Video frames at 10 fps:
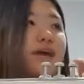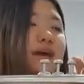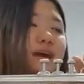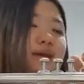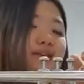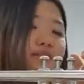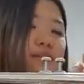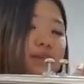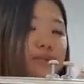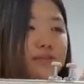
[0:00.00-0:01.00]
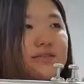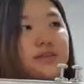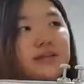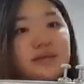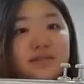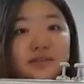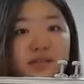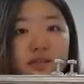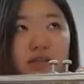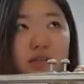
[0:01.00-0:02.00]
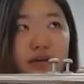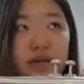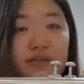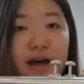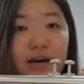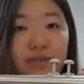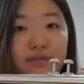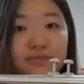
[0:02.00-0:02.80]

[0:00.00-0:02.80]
and this is the third valve.